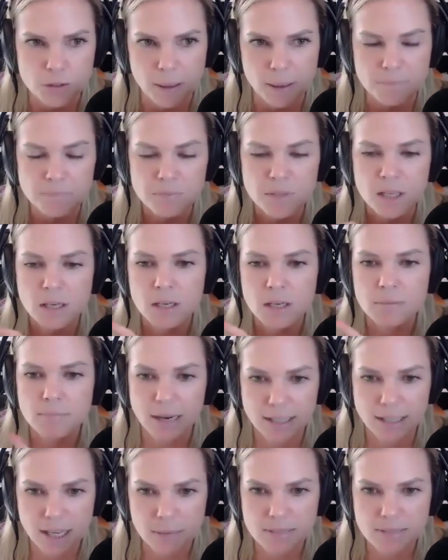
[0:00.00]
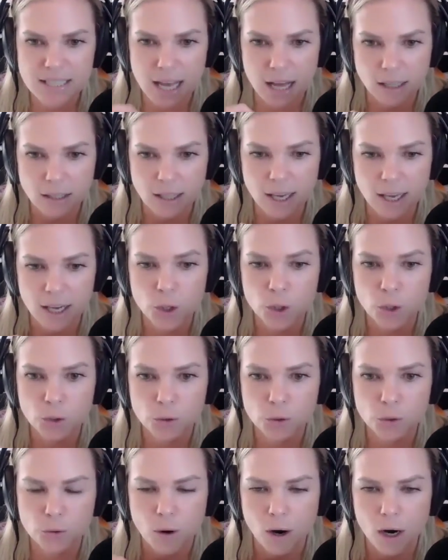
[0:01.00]
But my name is L A
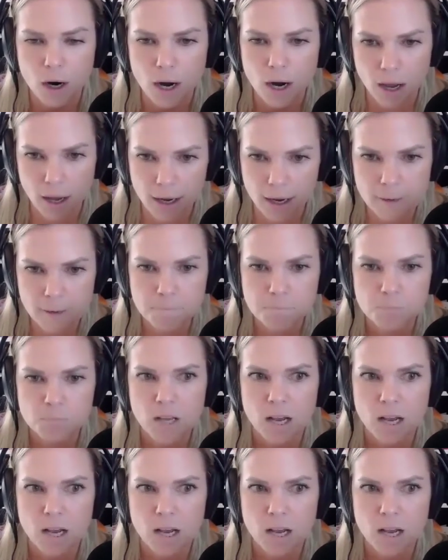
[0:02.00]
U R A